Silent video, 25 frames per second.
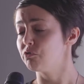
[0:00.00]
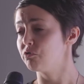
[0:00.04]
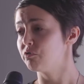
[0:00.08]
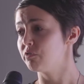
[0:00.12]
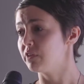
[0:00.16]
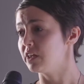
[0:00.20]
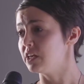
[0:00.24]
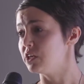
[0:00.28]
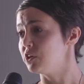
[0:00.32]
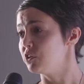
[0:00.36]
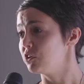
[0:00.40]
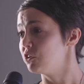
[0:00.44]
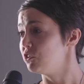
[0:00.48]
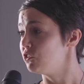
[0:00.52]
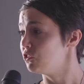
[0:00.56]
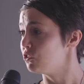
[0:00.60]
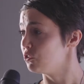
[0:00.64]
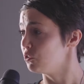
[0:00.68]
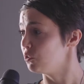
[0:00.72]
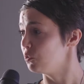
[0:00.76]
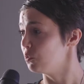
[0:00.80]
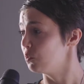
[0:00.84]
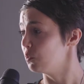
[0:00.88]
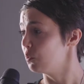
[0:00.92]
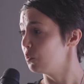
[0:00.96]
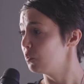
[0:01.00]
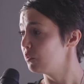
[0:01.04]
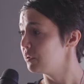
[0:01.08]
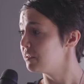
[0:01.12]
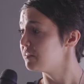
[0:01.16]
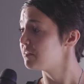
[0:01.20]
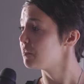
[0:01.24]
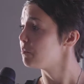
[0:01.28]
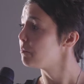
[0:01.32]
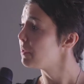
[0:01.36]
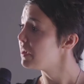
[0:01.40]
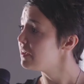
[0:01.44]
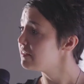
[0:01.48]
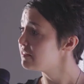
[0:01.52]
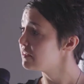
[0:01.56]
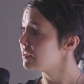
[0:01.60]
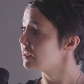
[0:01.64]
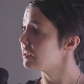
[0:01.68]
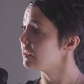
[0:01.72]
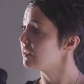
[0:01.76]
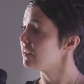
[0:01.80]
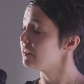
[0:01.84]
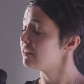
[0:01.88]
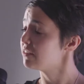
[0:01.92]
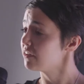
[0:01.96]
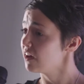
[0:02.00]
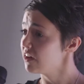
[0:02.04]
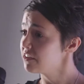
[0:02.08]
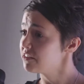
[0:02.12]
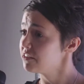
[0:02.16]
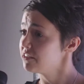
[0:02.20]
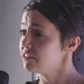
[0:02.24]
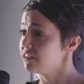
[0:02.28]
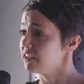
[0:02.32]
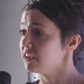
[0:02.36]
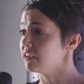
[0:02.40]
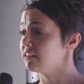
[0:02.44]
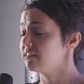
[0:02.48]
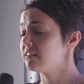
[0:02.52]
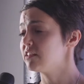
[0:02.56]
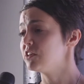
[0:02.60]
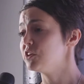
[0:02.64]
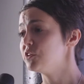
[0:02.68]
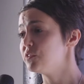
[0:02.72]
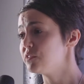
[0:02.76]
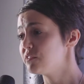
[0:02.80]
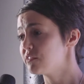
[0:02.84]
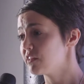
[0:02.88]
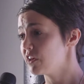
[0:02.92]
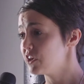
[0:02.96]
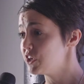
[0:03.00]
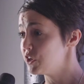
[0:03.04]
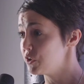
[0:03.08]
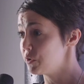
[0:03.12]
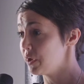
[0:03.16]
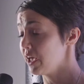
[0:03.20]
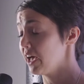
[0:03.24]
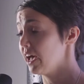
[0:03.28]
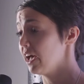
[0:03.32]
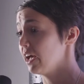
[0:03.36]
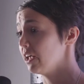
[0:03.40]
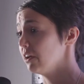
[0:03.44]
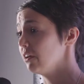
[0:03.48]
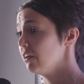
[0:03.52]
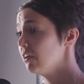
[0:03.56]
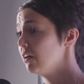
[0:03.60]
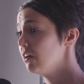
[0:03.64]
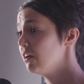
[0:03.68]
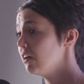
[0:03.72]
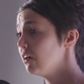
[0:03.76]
that you can do all these amazing data things that you say you can